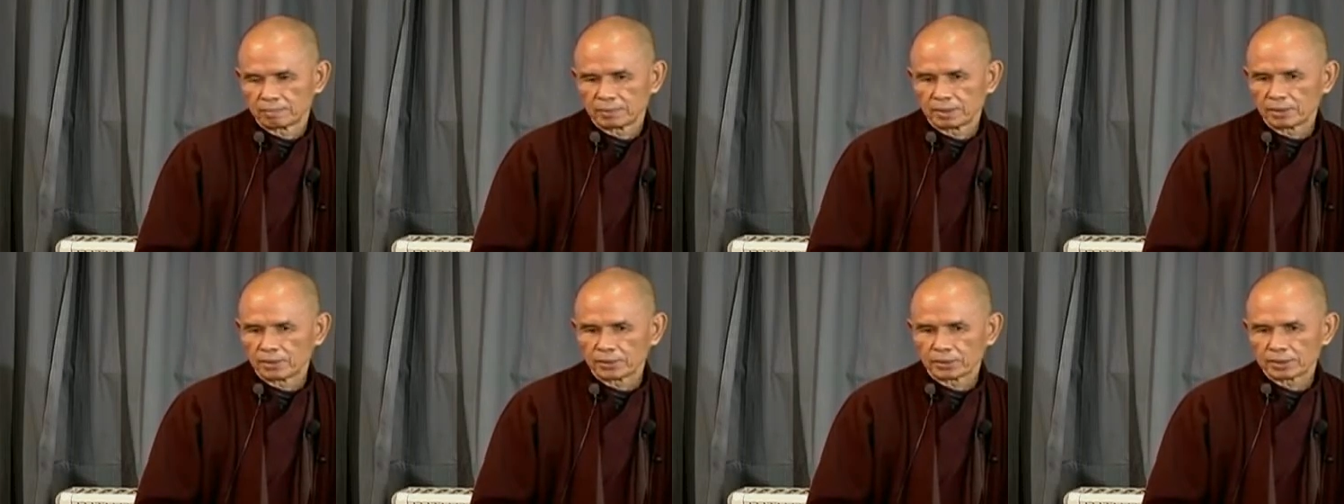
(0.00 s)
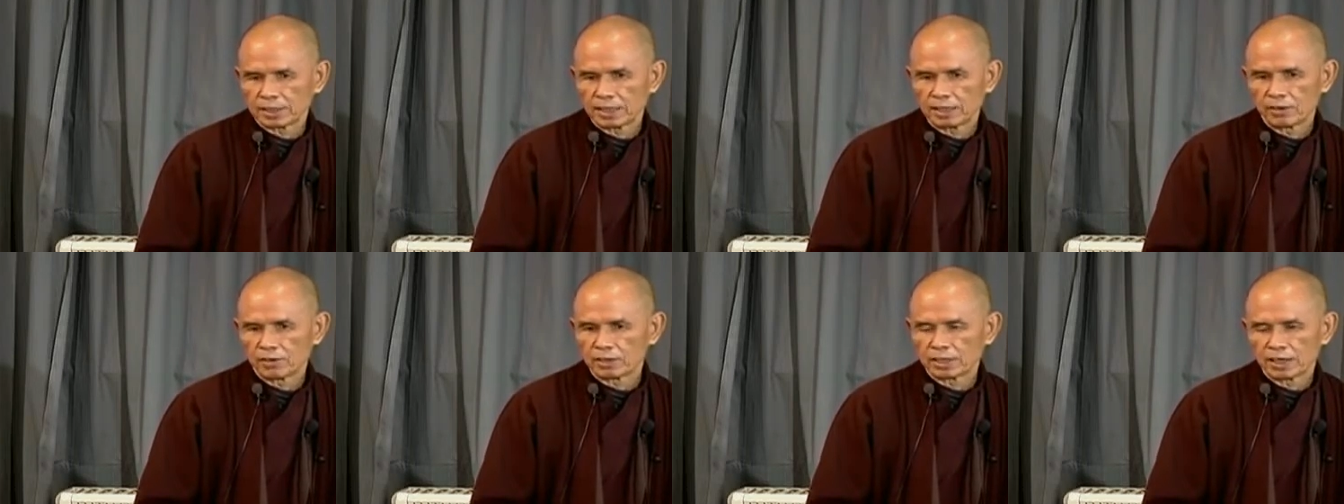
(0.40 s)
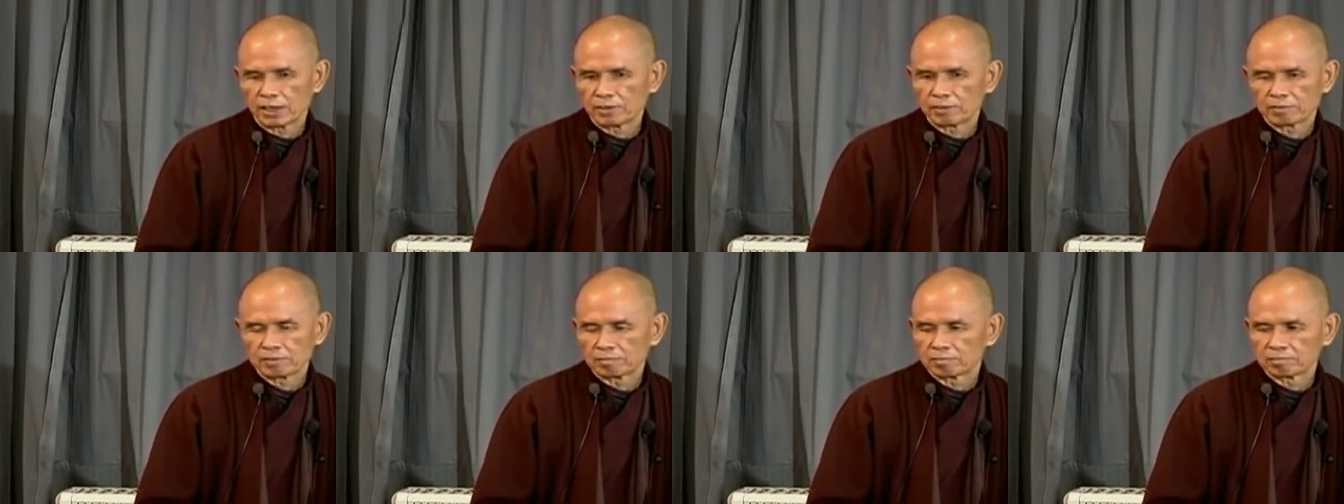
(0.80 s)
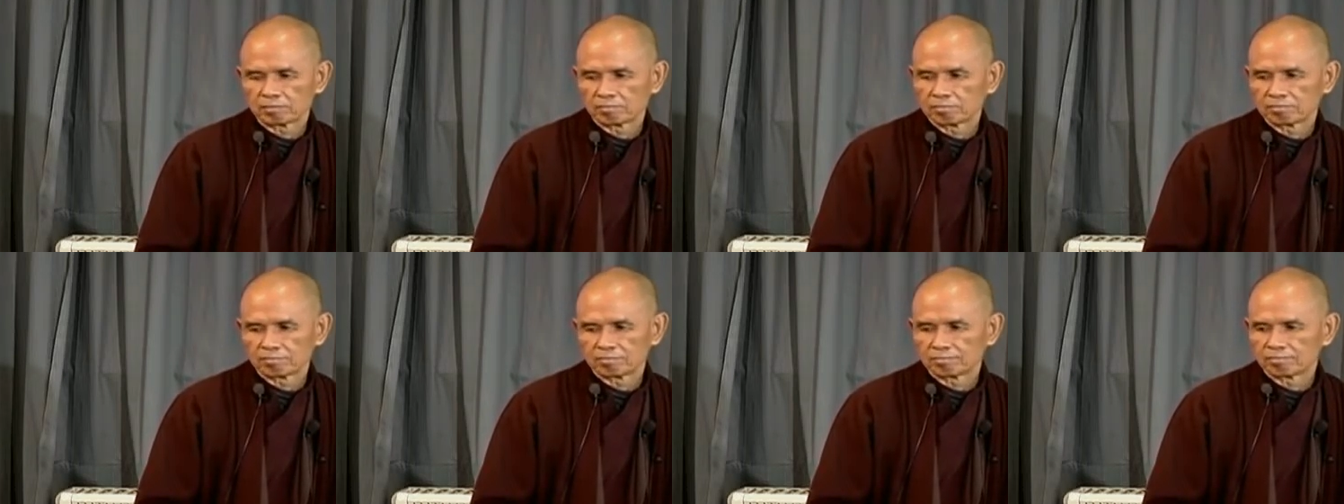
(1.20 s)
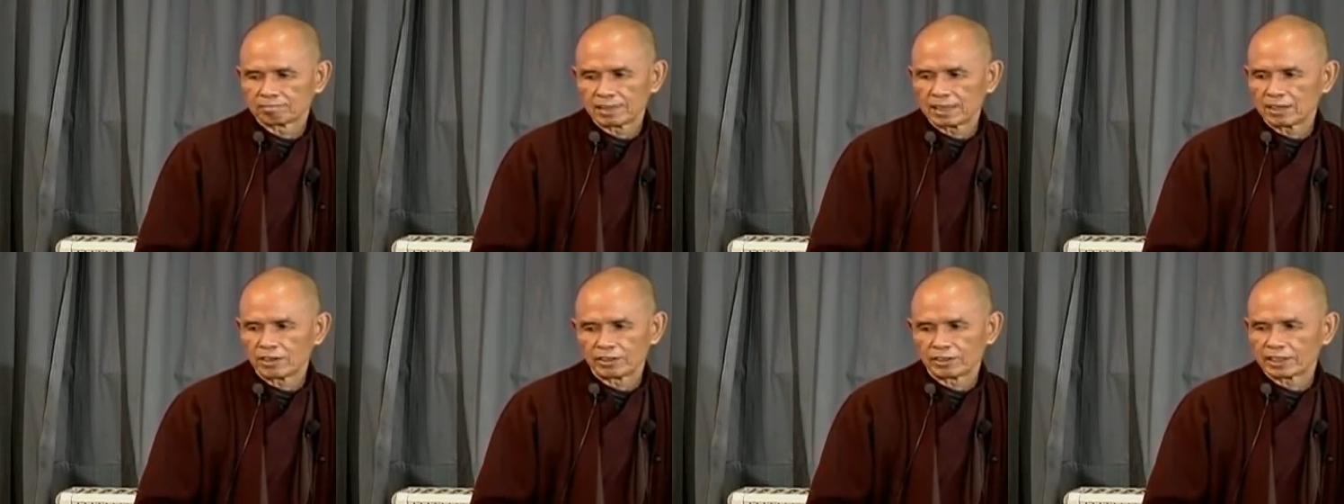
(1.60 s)
Because they don't
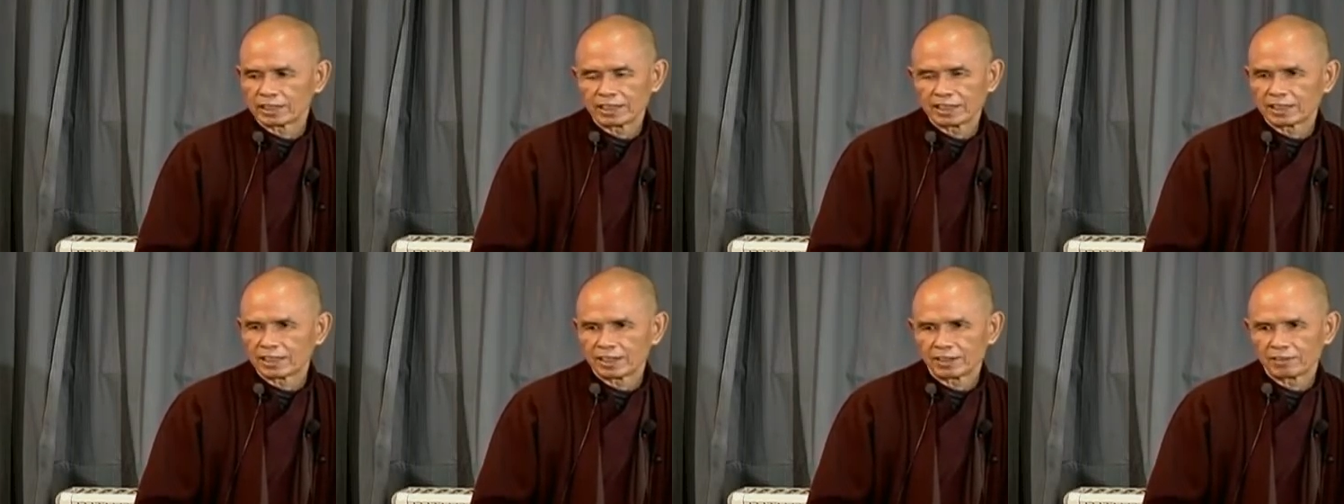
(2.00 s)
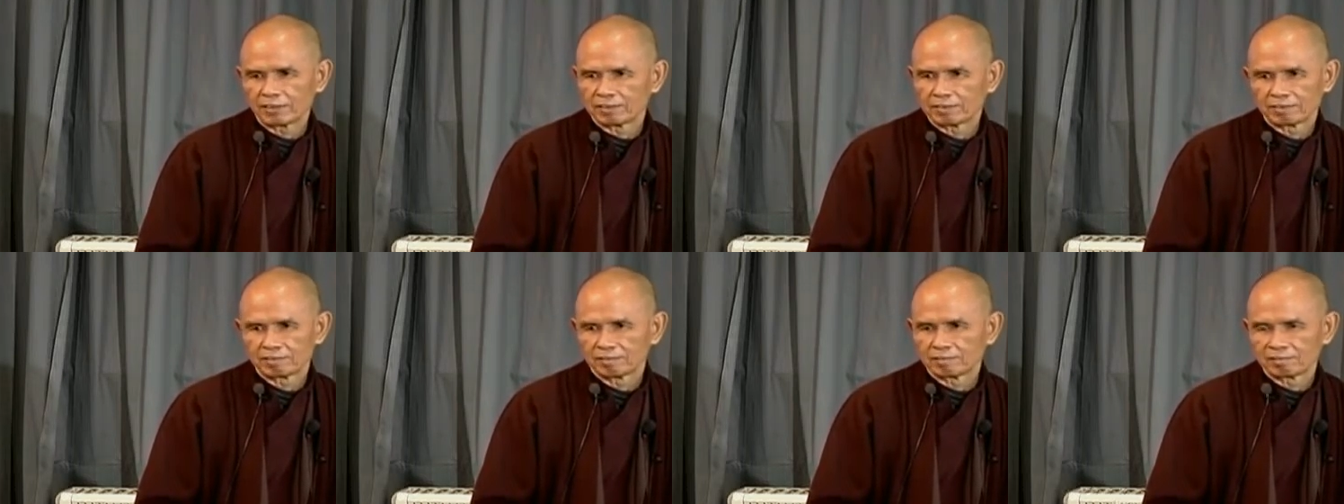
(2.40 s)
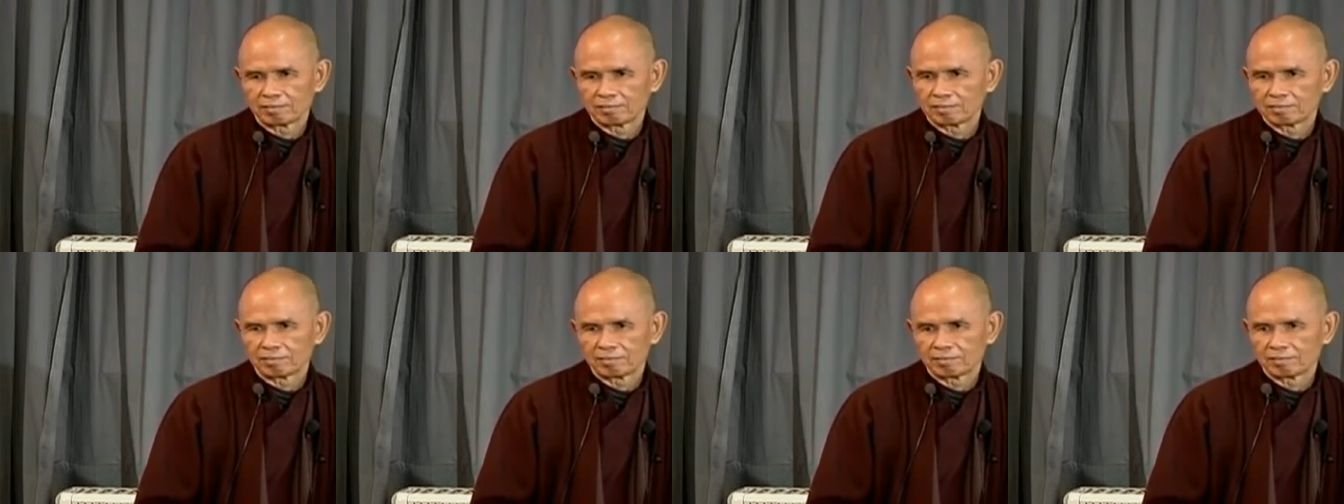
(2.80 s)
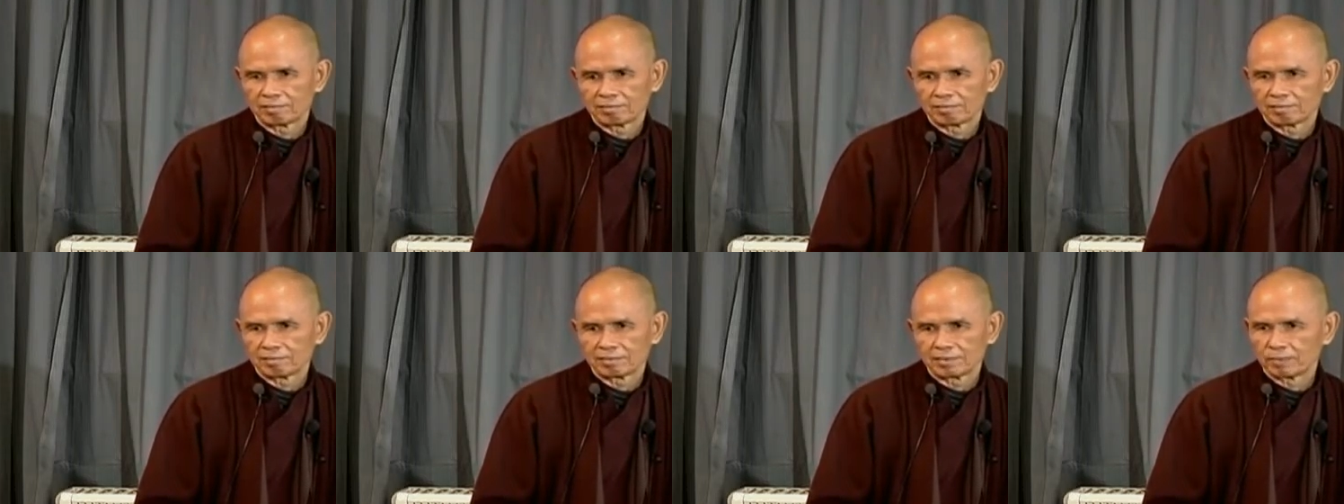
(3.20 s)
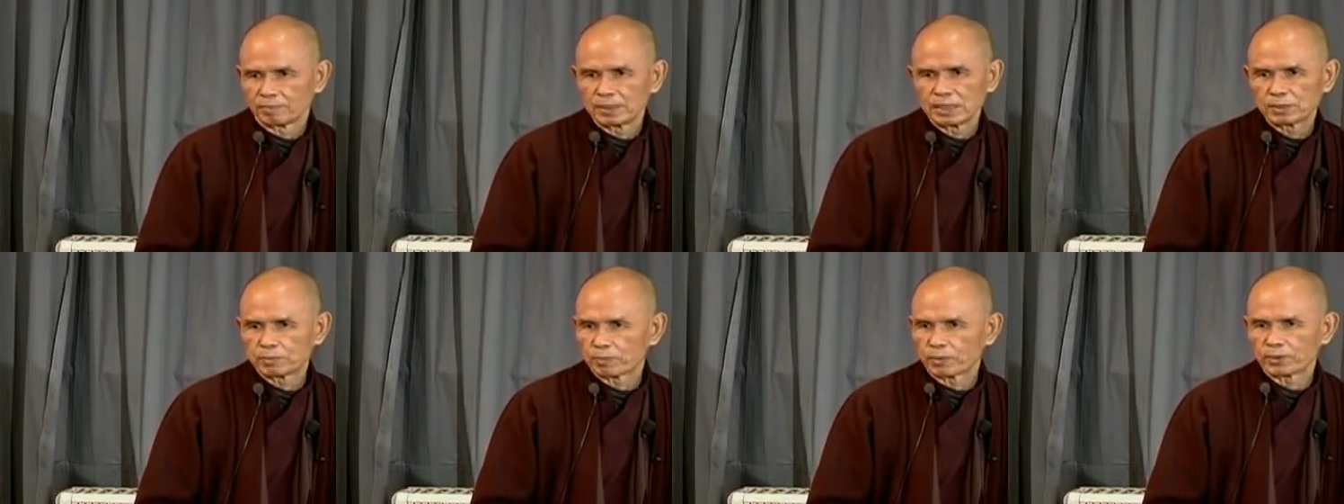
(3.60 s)
really know the
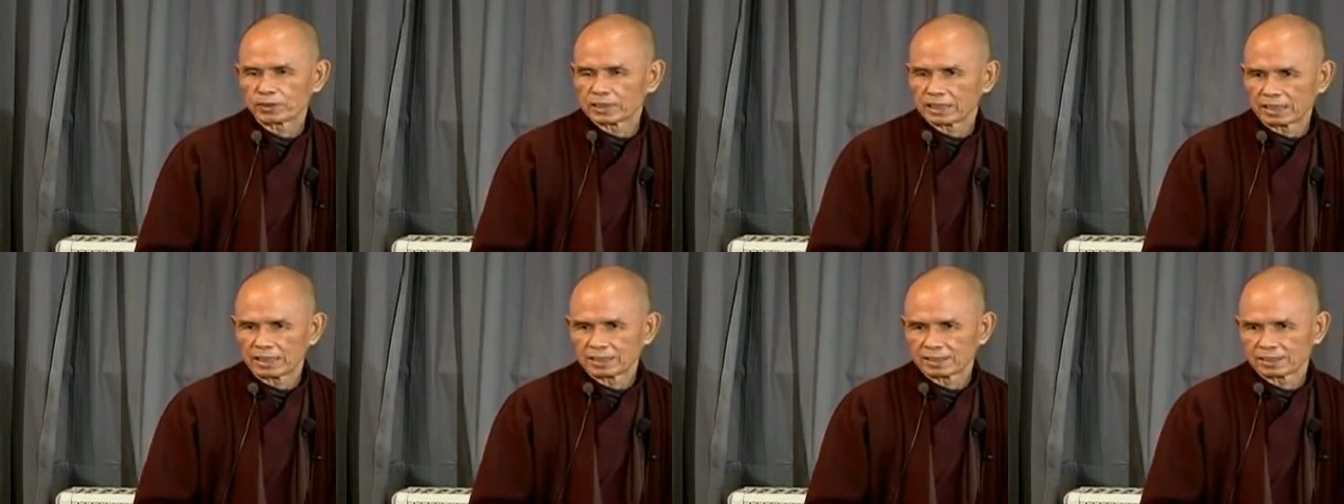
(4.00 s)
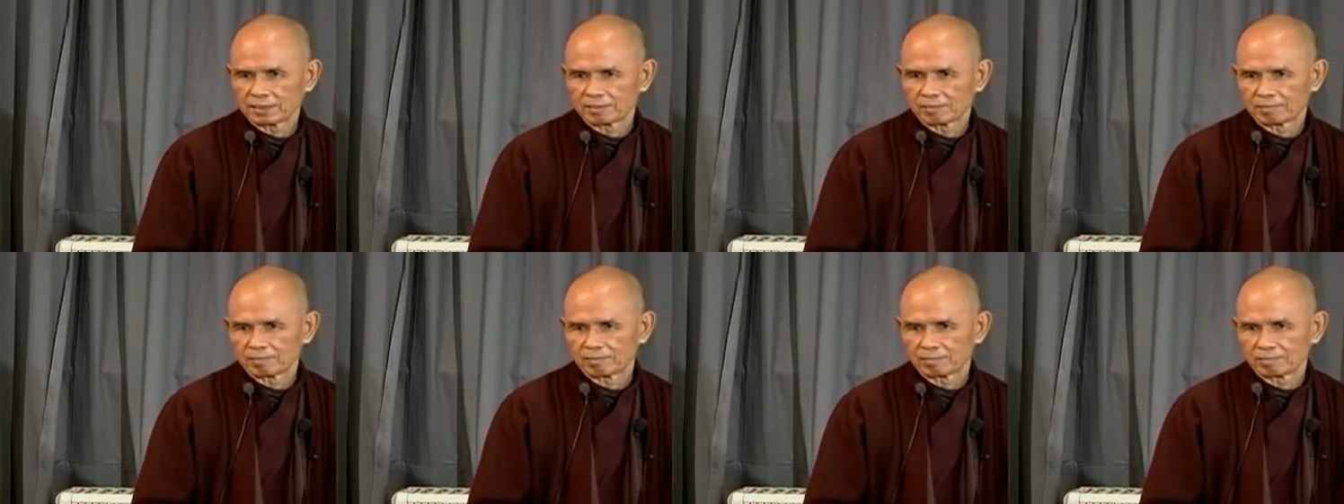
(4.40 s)
peace process.